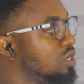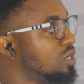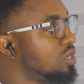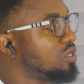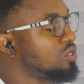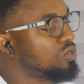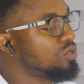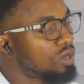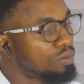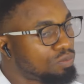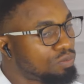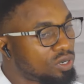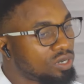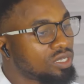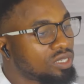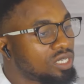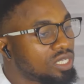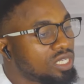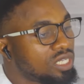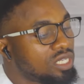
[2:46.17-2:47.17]
So
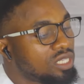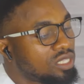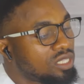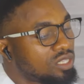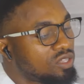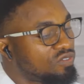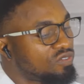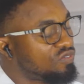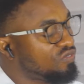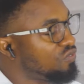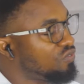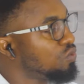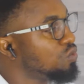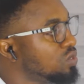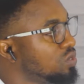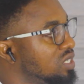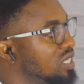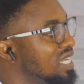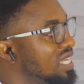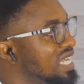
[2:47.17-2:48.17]
apparently the
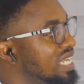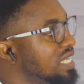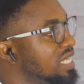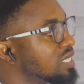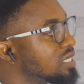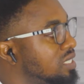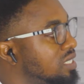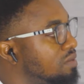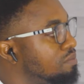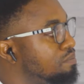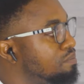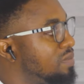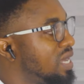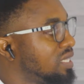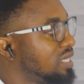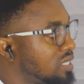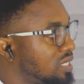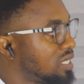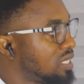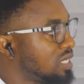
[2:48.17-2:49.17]
food is the
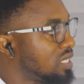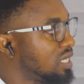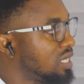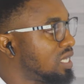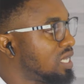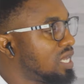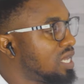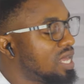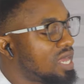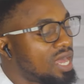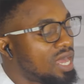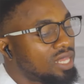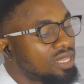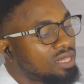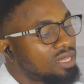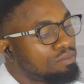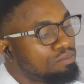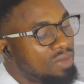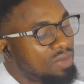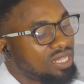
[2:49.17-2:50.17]
medicine and the
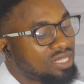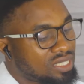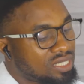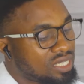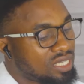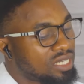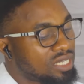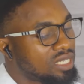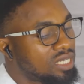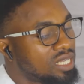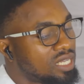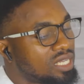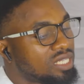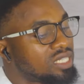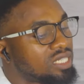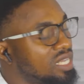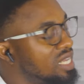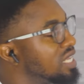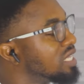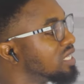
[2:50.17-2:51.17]
medicine is
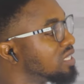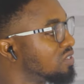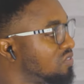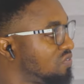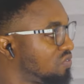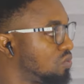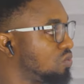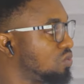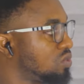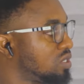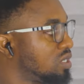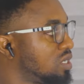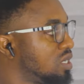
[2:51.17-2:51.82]
in the food.